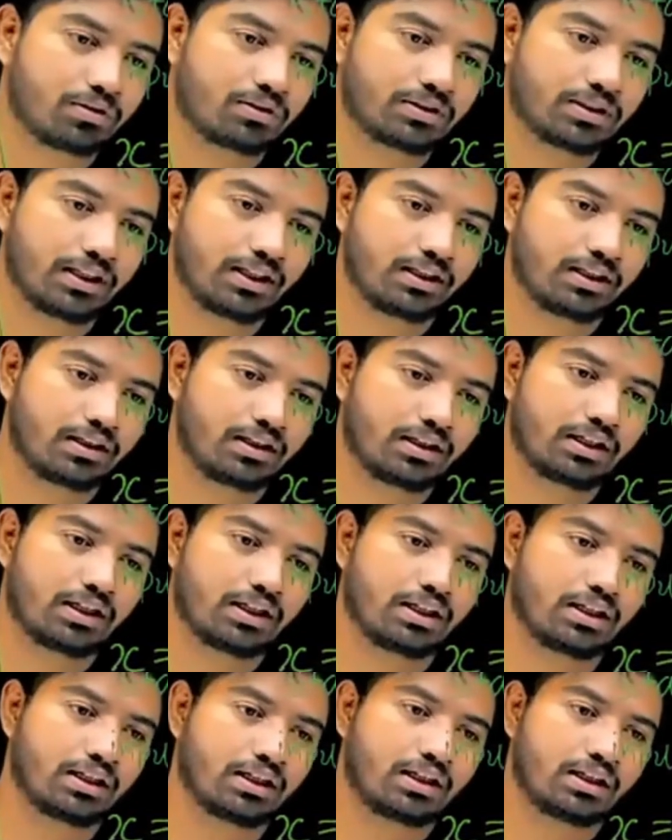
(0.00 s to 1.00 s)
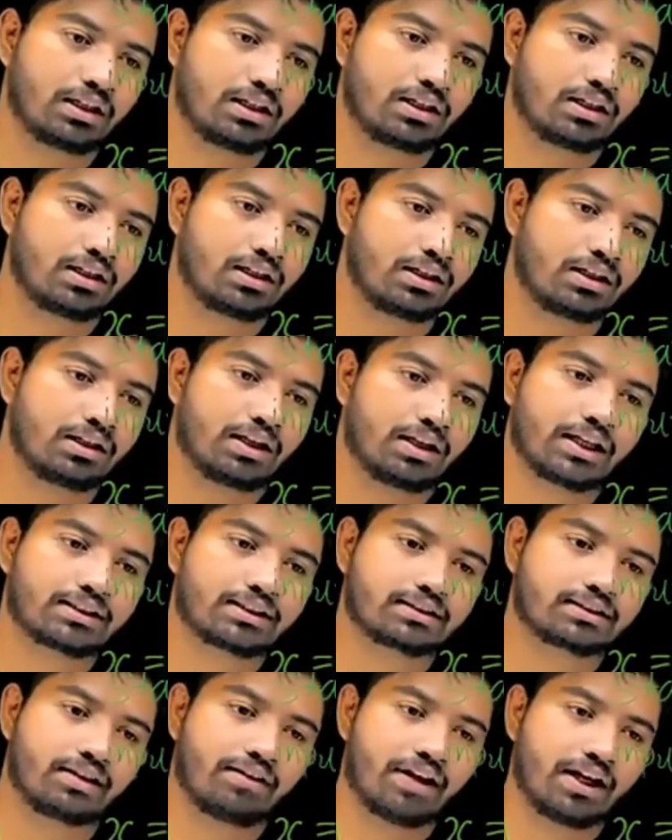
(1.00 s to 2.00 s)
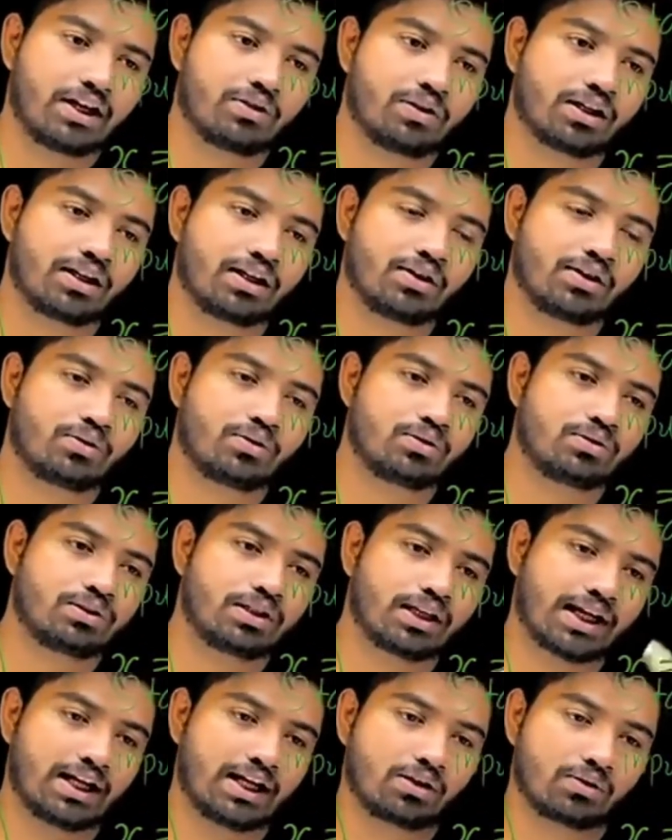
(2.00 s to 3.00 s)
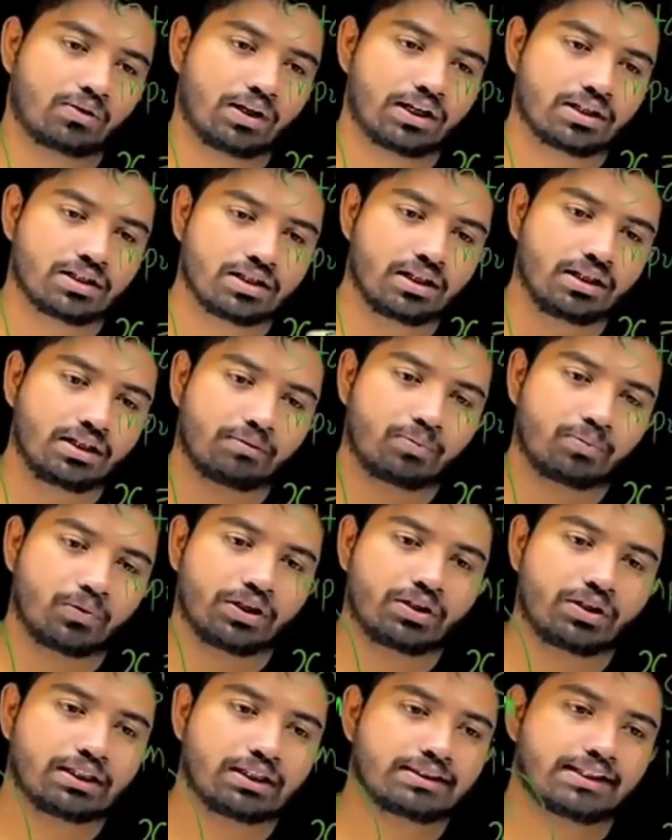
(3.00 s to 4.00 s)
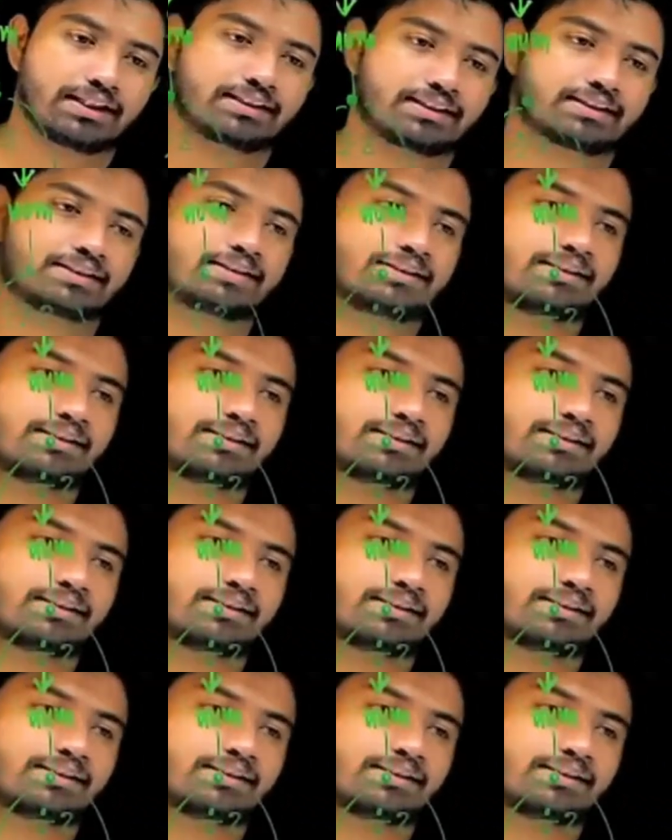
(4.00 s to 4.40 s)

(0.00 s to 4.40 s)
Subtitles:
See, x value you do the calculation and put it as x.